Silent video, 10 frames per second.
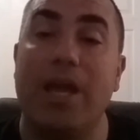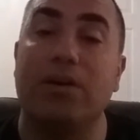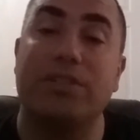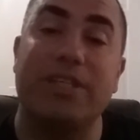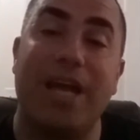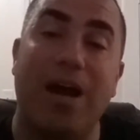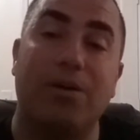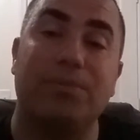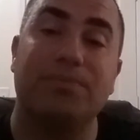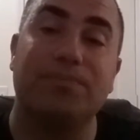LT
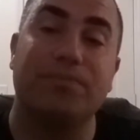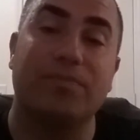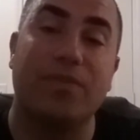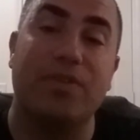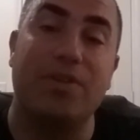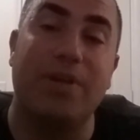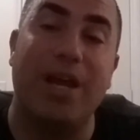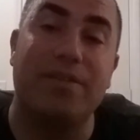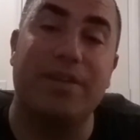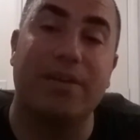out. See you
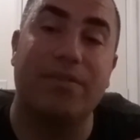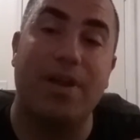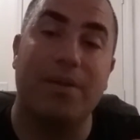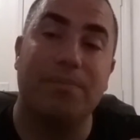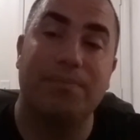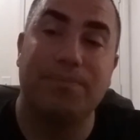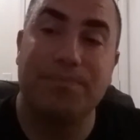guys next time.